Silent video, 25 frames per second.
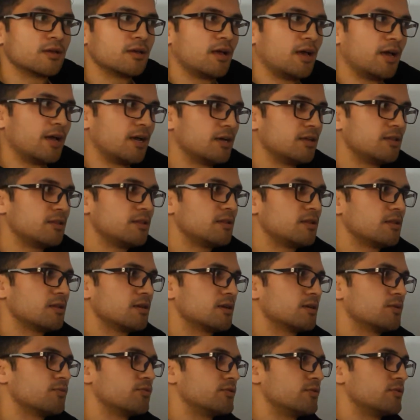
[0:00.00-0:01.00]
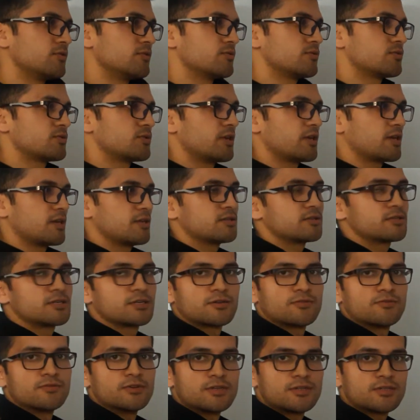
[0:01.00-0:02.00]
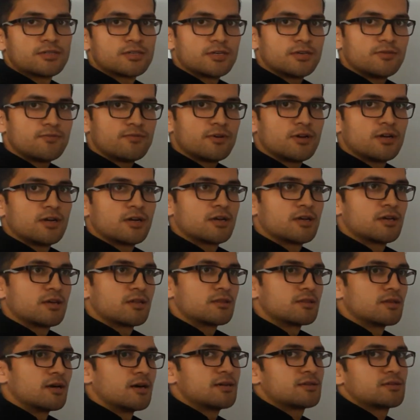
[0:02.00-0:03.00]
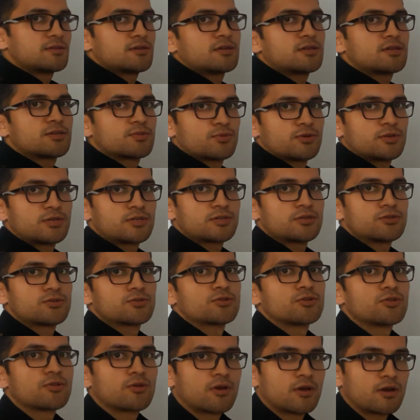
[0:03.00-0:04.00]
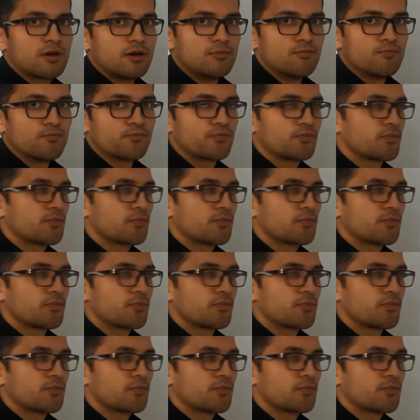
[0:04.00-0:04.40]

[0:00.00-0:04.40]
and when you take a derivative, the other expression should come.